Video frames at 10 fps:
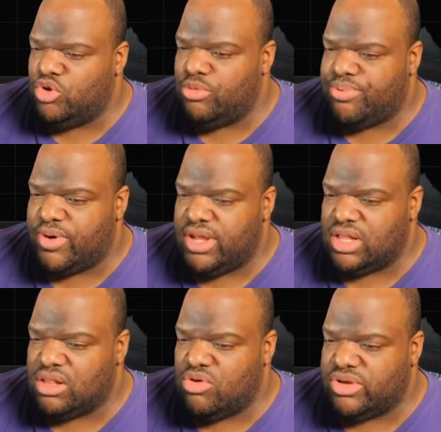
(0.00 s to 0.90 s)

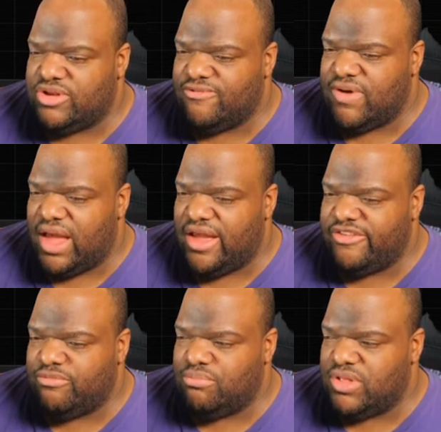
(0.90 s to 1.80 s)
blueprint, cloaking
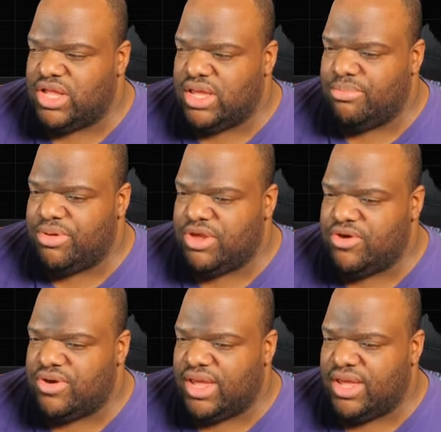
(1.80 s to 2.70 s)
device,
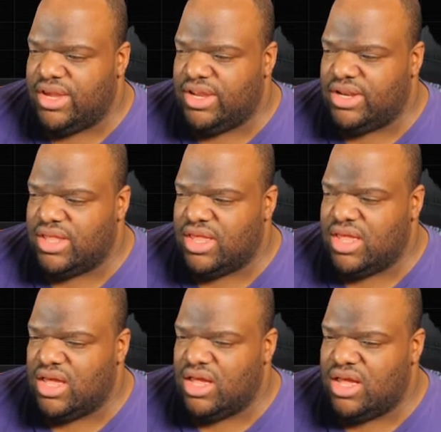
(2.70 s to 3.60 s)
EMP grenade,
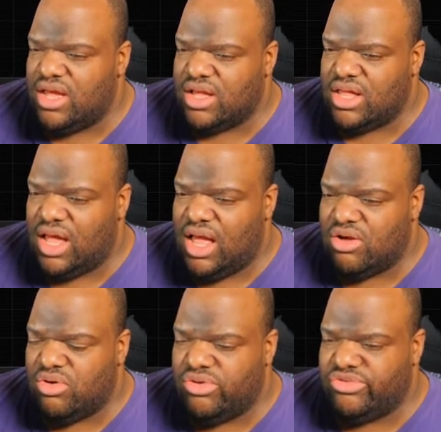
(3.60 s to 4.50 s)

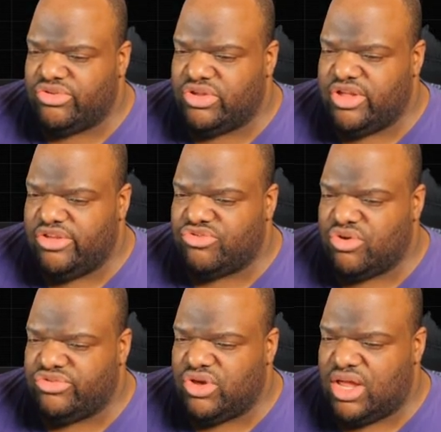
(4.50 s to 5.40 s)
goggles, Containing
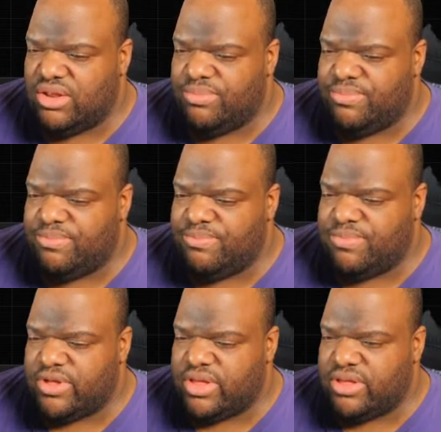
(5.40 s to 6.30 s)
instructions on
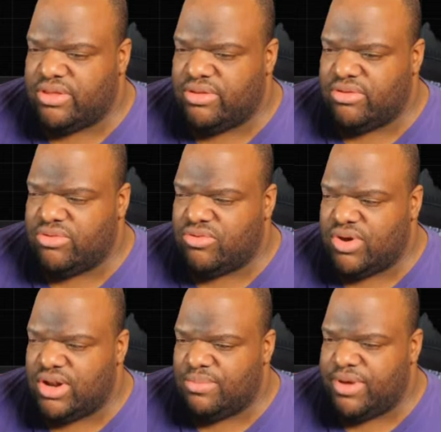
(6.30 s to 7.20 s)
a
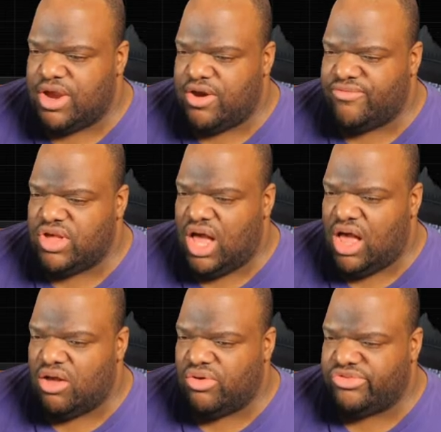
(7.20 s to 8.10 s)
create a pair of
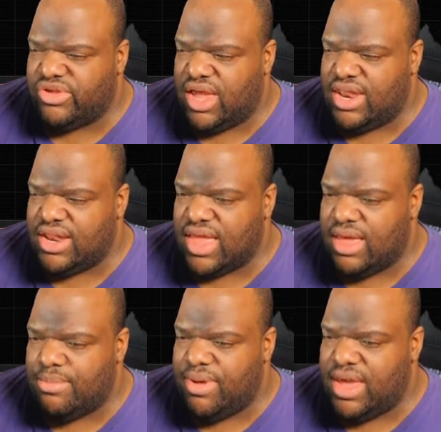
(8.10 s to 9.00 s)
goggles, psionic
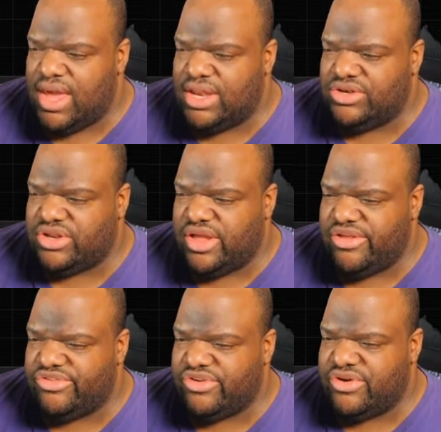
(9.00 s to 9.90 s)
headband,
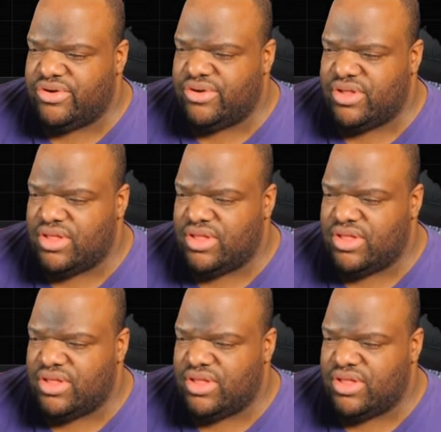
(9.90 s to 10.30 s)
taser,